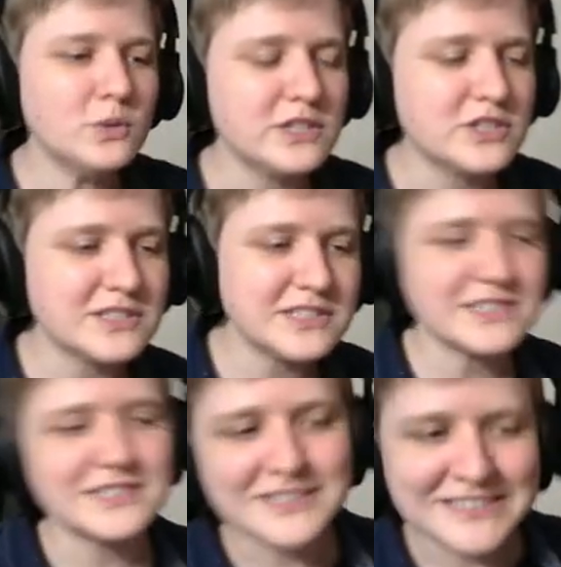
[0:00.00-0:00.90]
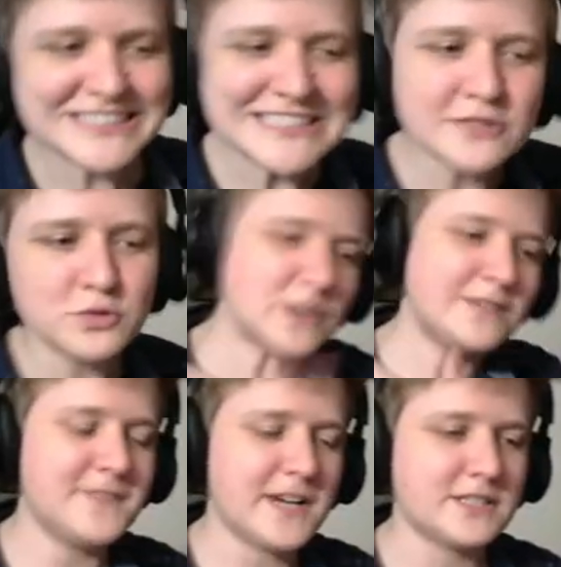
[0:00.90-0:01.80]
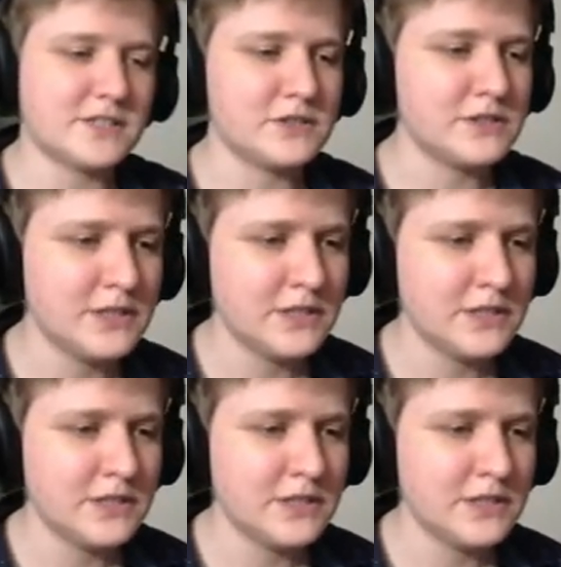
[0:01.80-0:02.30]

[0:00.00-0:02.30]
He just needs to get out of the way faster.